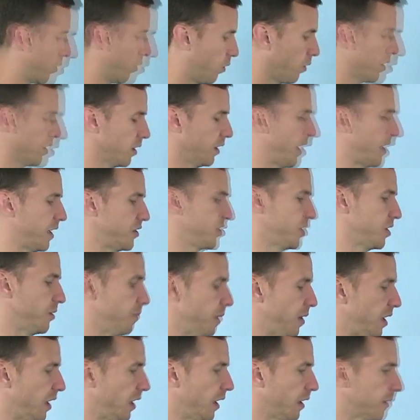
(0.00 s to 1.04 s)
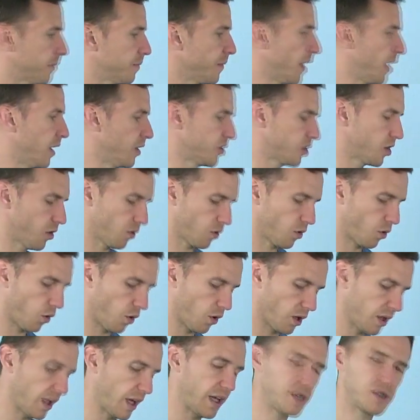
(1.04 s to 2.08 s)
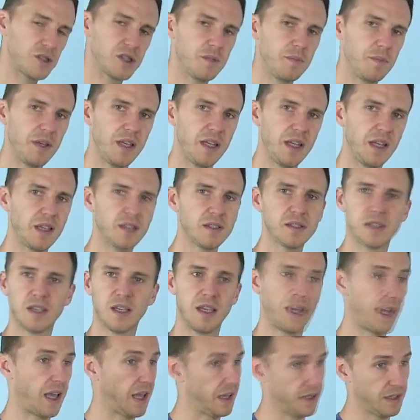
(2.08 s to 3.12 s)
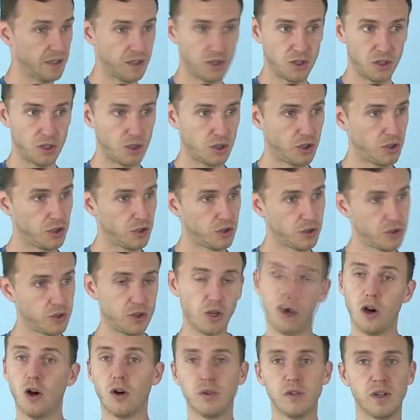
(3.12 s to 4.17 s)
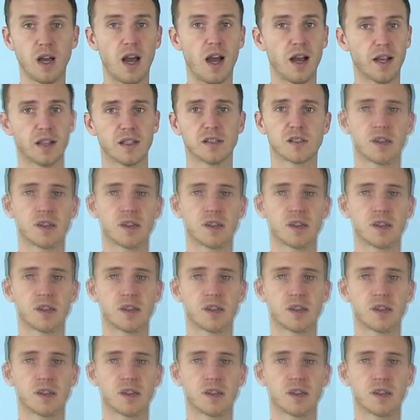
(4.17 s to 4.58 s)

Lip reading: correlation meeting. So correlation meetings and go knock